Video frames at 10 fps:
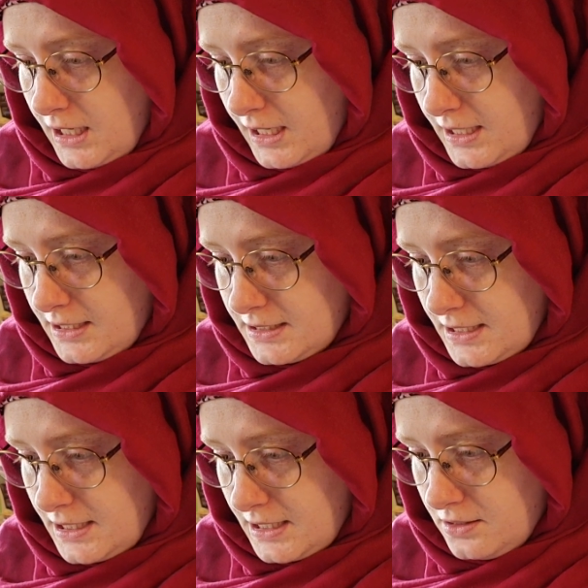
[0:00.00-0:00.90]

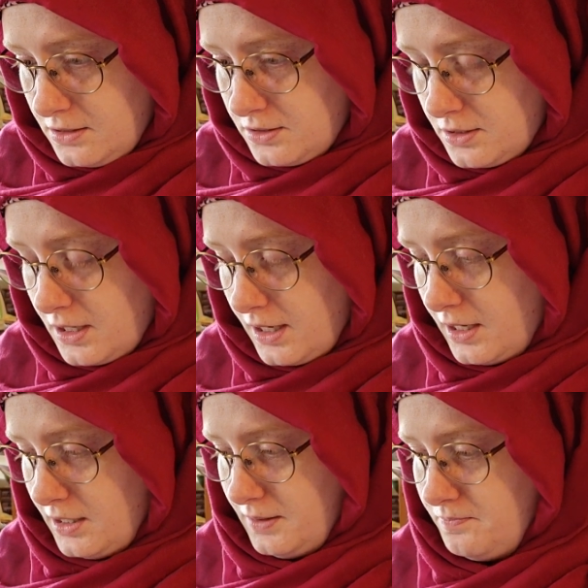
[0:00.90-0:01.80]
18.
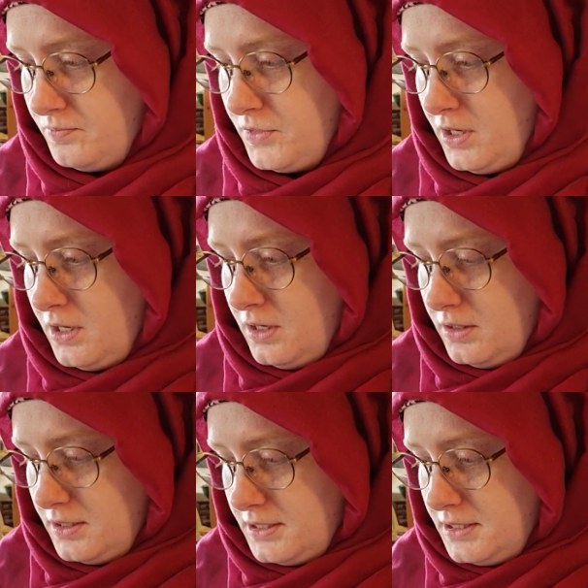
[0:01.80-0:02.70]

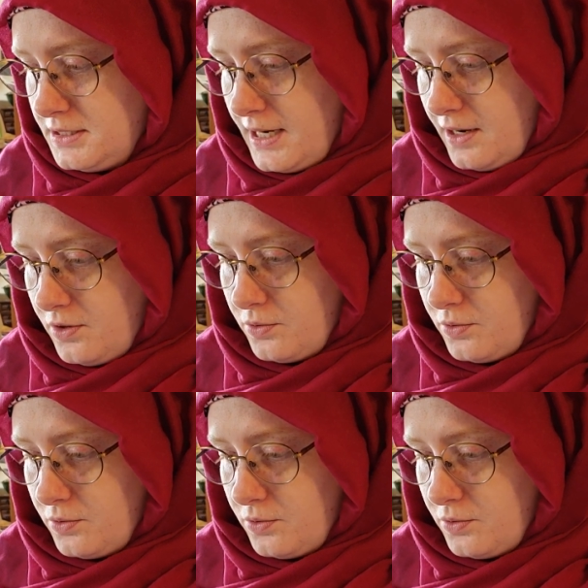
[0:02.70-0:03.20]
This is now